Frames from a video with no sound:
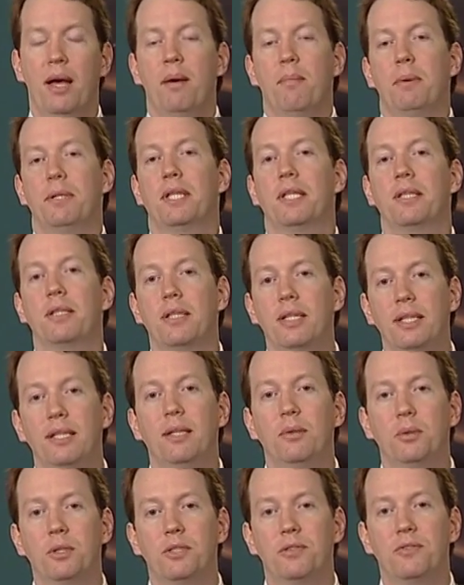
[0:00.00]
but the thing
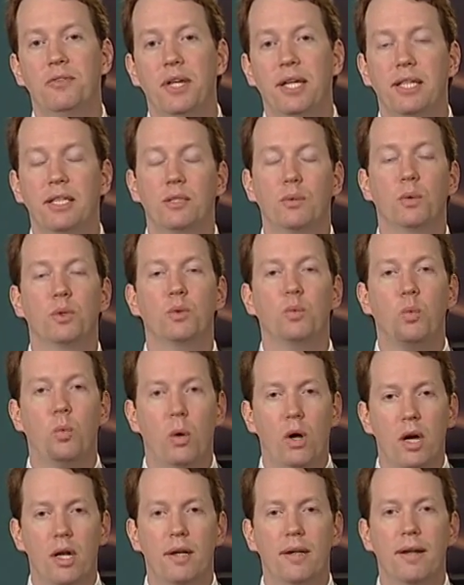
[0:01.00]
that was fixed was
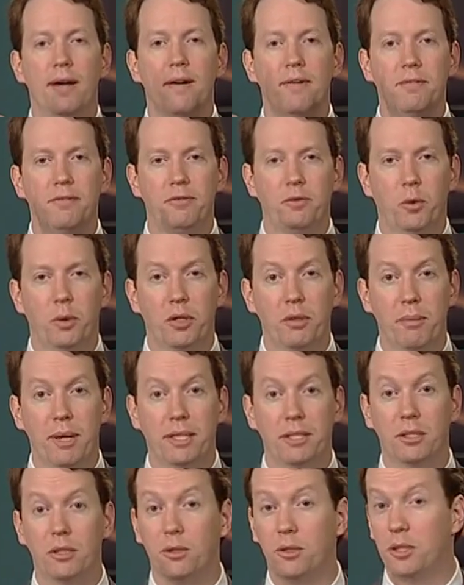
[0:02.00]
one
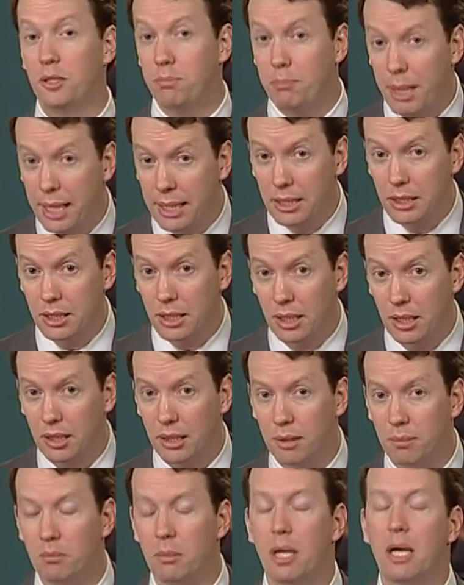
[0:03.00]
four-dimensional
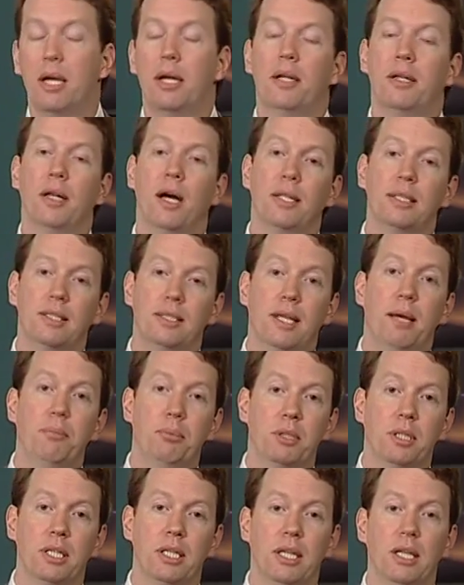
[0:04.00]
space-time, not
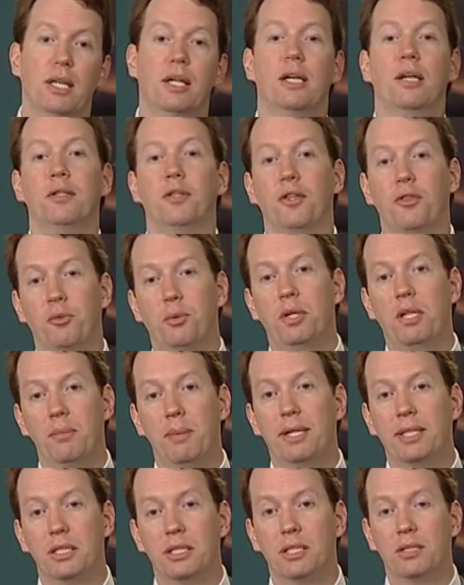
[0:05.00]
separately the three
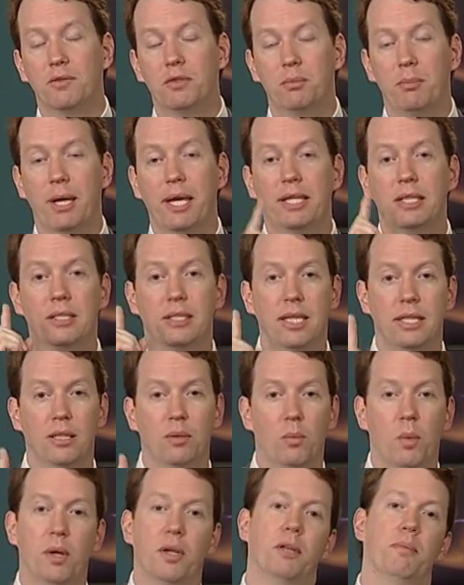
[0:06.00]
dimensions of space and the
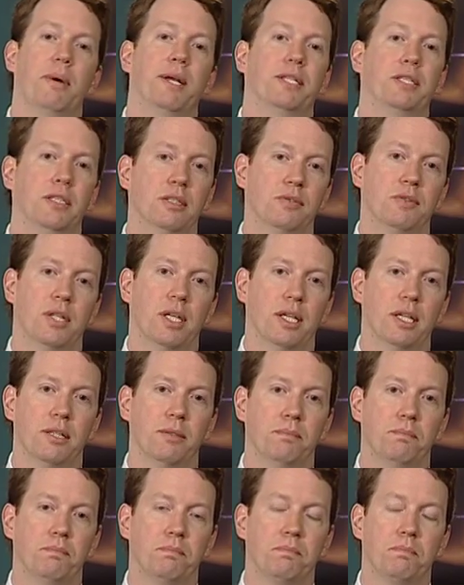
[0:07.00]
one dimension of
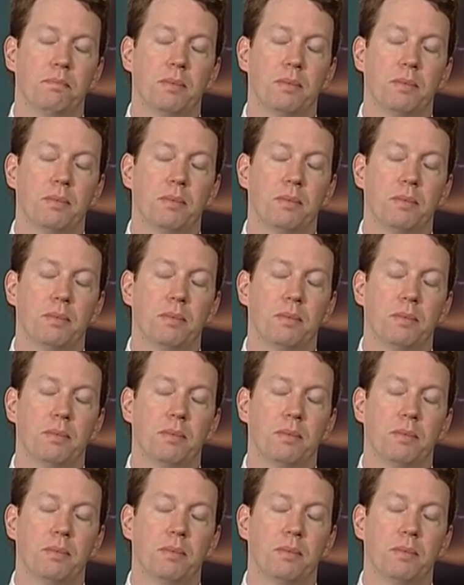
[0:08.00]
time.